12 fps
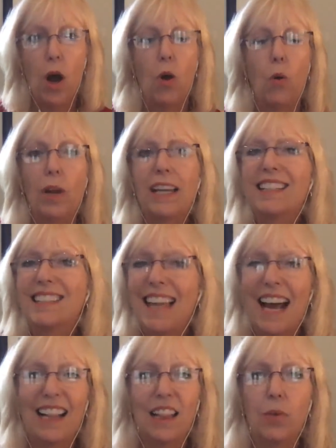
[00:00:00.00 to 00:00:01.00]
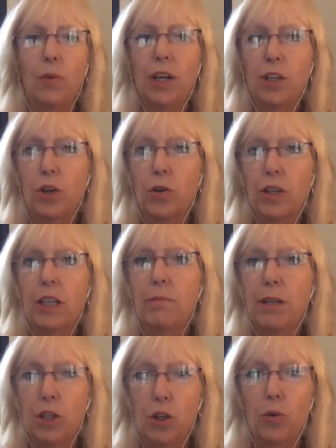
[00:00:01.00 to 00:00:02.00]
exactly what you're going to
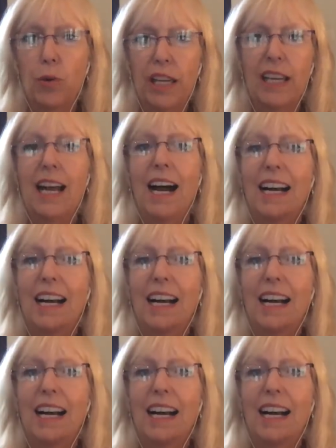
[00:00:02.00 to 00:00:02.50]
be doing,